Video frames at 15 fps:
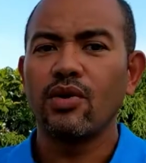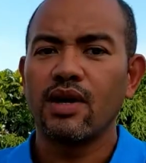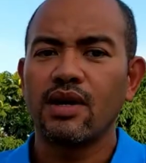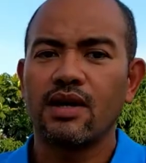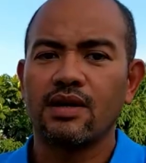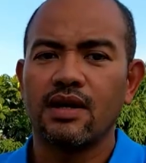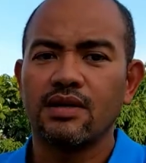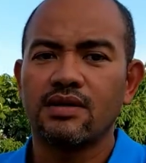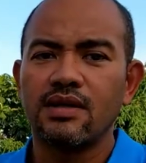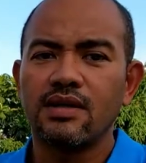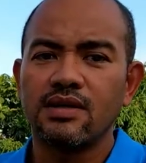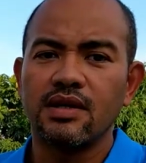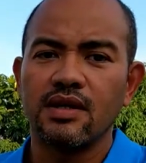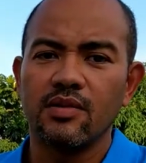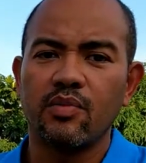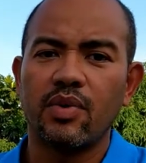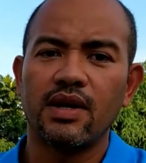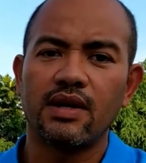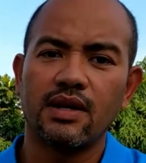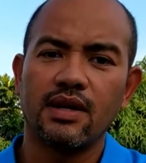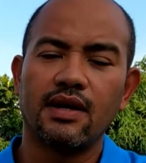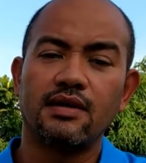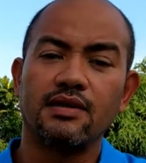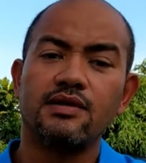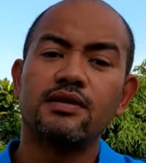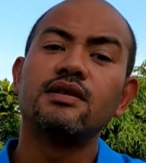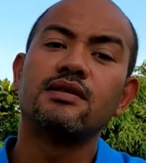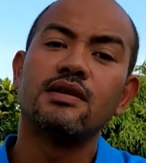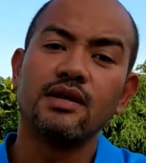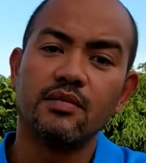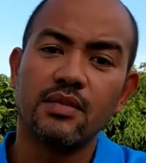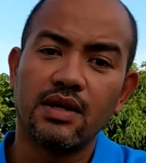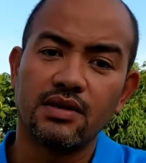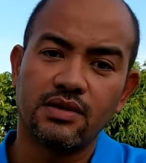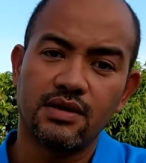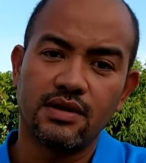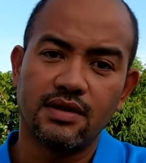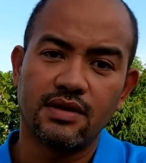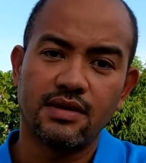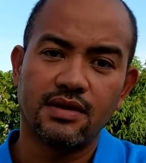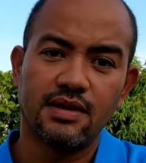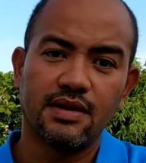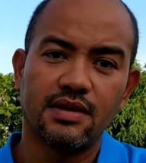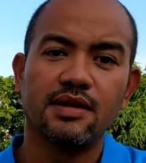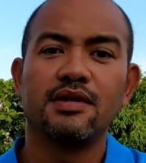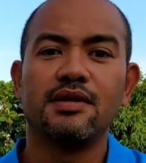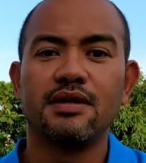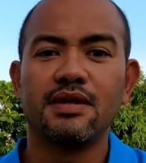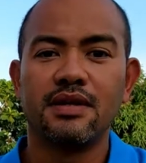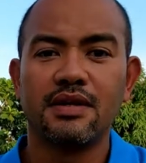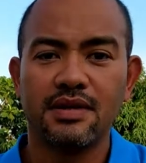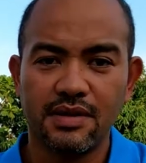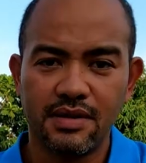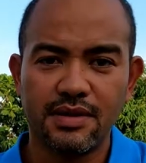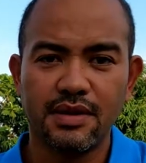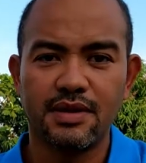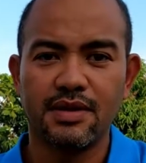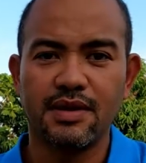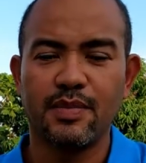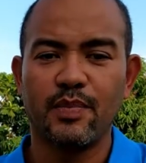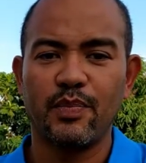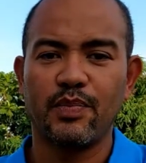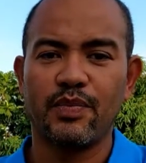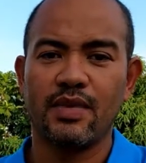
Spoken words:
looking at a 16 panel and 16 battery system.